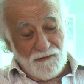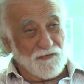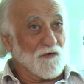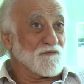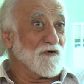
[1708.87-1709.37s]

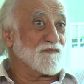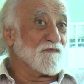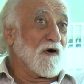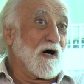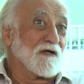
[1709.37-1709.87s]
So first
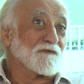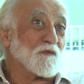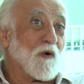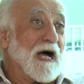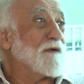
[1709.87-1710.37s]
of all,
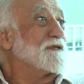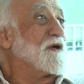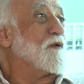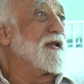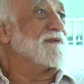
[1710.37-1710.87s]
why would
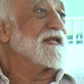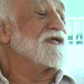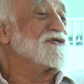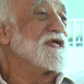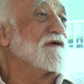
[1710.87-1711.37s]
they want to be an
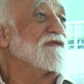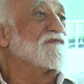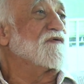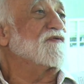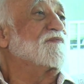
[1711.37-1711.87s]
engineer in the
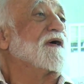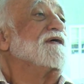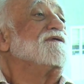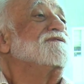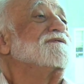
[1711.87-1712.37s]
first
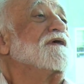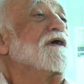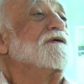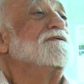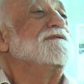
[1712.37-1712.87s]
place, you
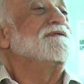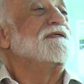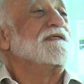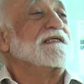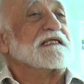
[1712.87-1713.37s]
know?
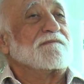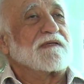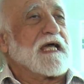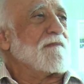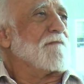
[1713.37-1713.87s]

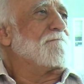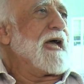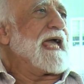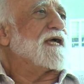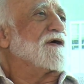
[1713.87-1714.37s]
Become a
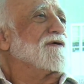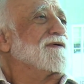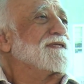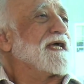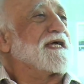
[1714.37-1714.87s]
banker
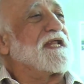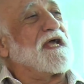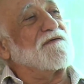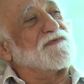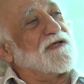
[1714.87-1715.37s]
and they can
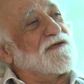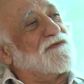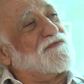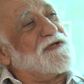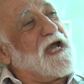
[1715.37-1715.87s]
have their
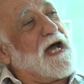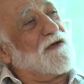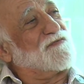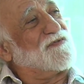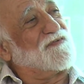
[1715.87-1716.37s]
3
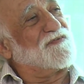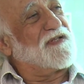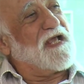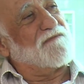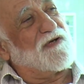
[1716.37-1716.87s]
houses
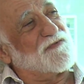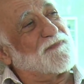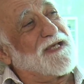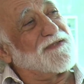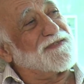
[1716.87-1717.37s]
and have us
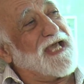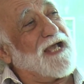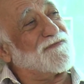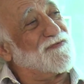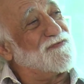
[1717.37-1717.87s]
pay the
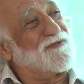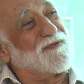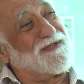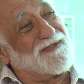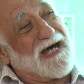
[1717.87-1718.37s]
taxes that
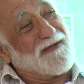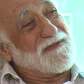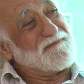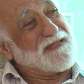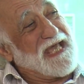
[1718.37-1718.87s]
allow
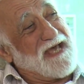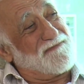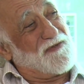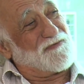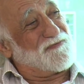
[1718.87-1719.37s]
them to
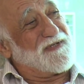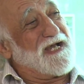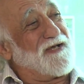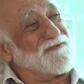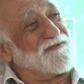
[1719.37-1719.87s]
have those 3
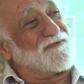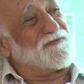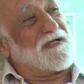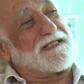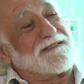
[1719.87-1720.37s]

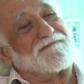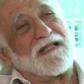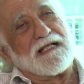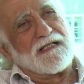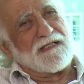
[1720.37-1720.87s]
houses, right?
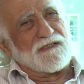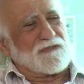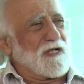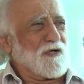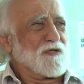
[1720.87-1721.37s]

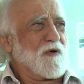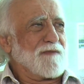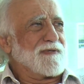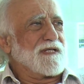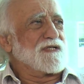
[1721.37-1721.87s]
So I don't know you
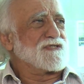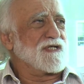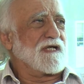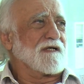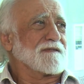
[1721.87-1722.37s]
want to be an
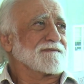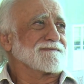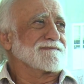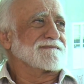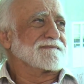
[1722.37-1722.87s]
engineer
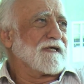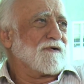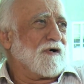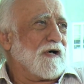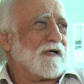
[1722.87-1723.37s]
at
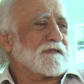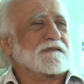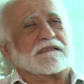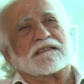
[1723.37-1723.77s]
all.